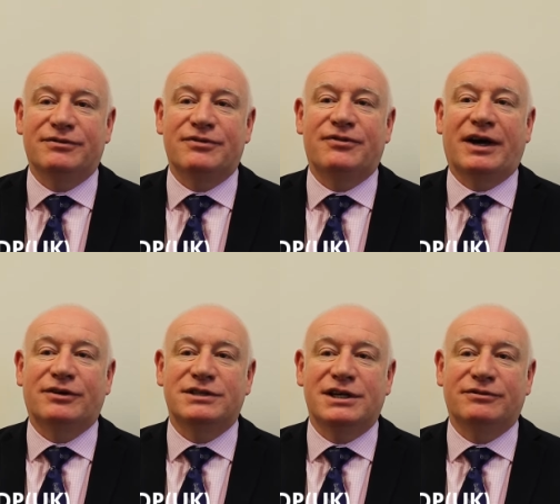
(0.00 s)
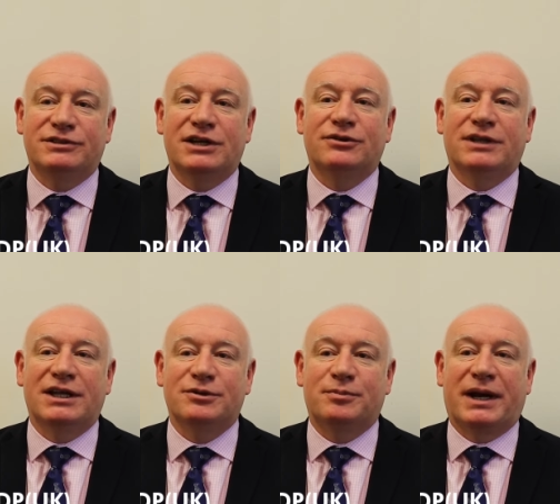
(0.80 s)
of the Faculty of General
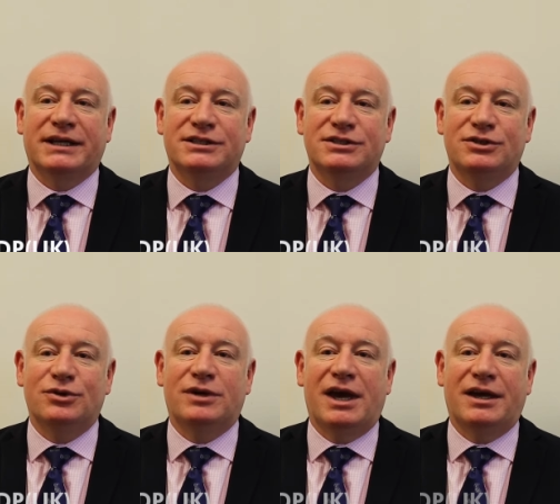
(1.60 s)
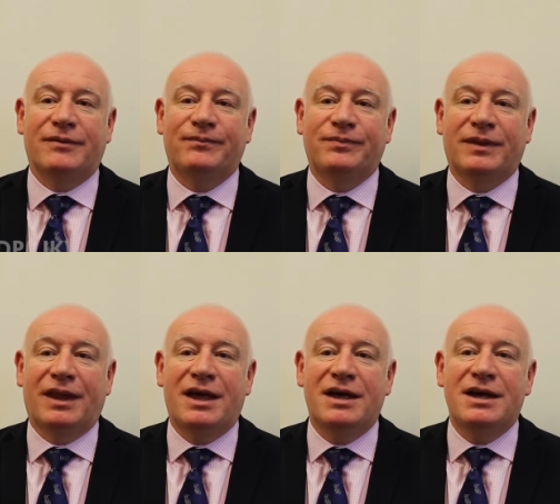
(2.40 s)
Dental Practice UK.
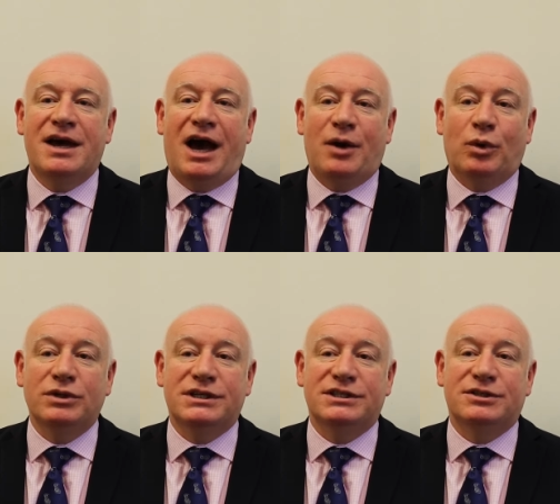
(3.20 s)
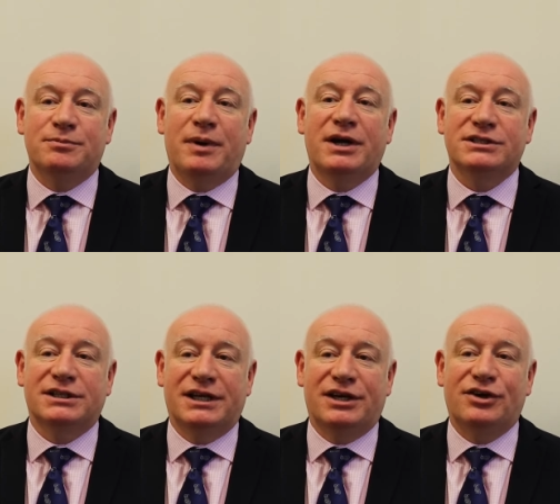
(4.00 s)
I wanted to
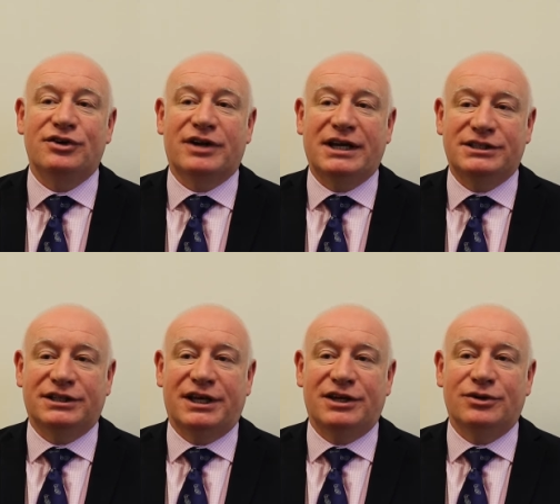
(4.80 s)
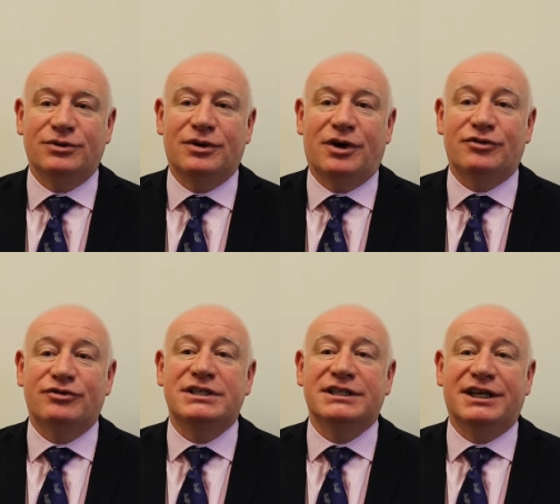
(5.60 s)
personally congratulate you on
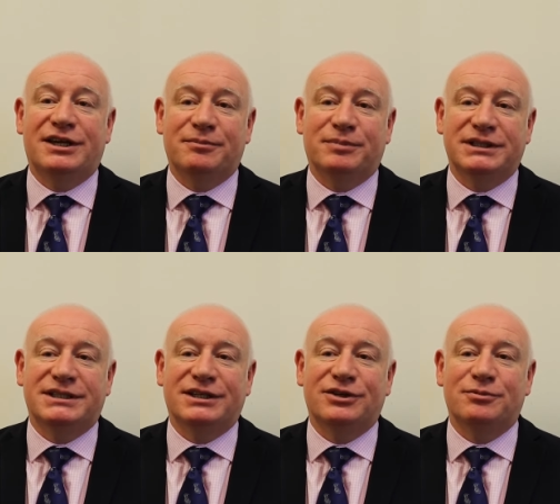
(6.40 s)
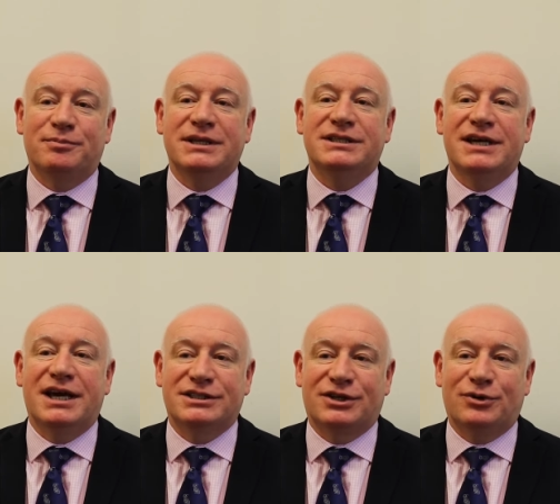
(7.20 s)
recently completing your
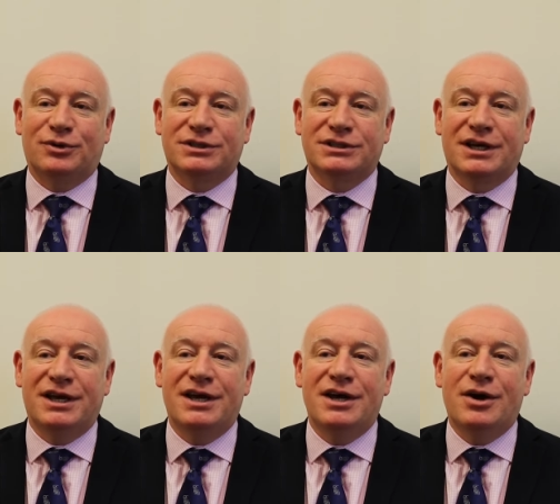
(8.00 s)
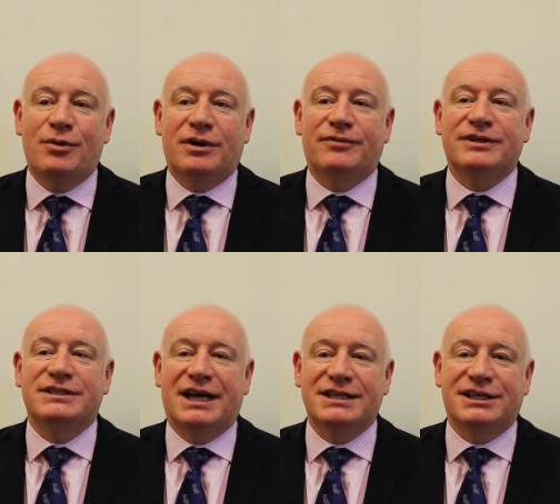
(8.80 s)
BDS course. What a
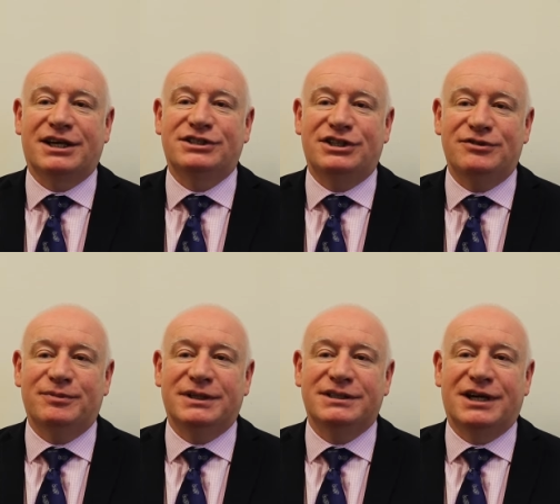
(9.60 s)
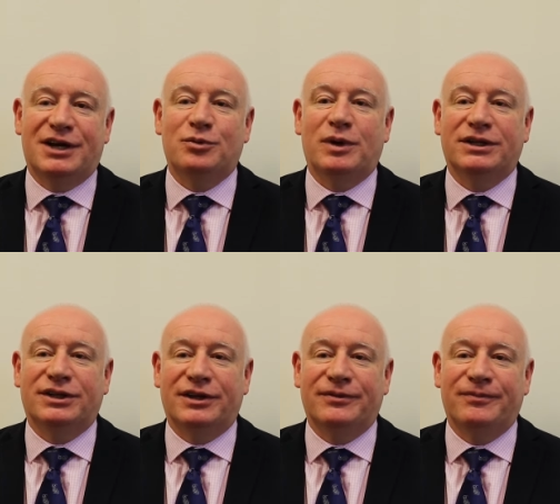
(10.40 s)
fantastic achievement, and well
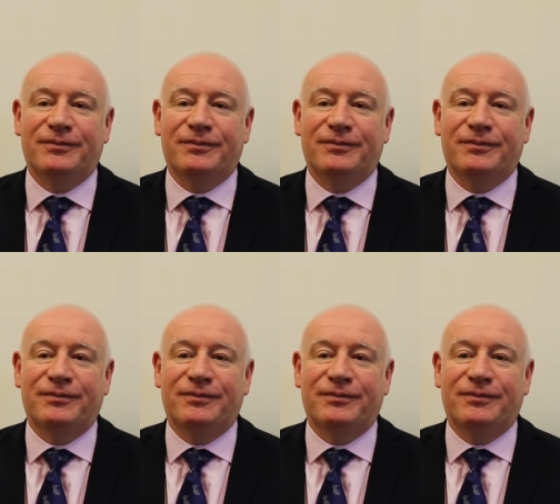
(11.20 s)
done.